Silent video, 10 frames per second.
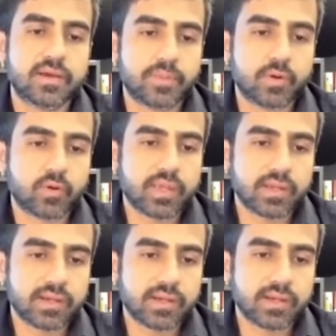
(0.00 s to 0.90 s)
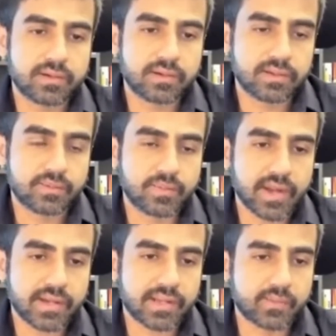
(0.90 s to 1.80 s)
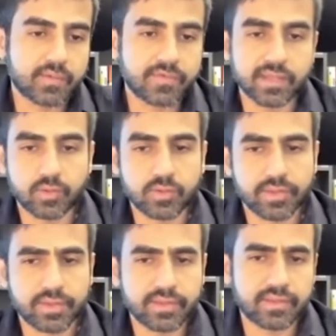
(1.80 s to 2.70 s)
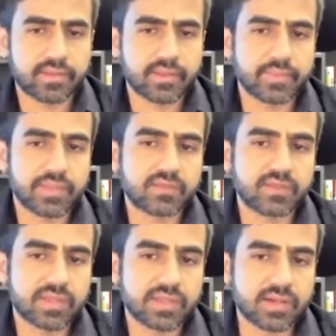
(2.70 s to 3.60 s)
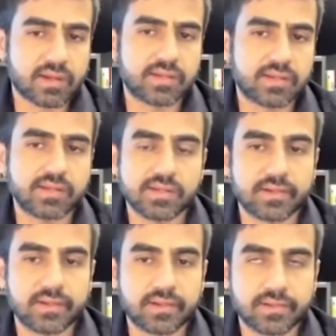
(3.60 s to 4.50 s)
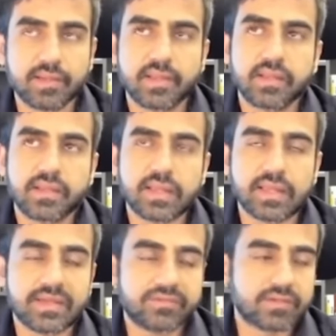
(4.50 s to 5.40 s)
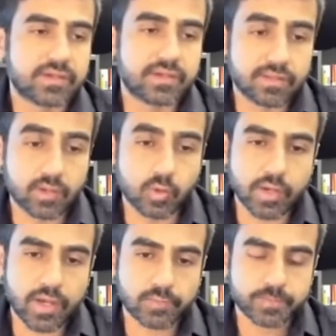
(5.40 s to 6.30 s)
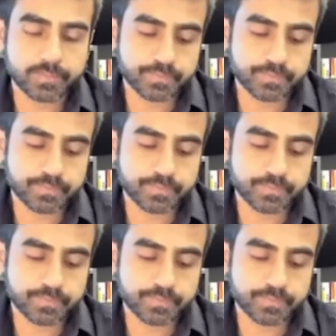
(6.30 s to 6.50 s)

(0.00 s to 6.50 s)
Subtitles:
Broking under the brand name of Zerodha is something we started 11 years ago now.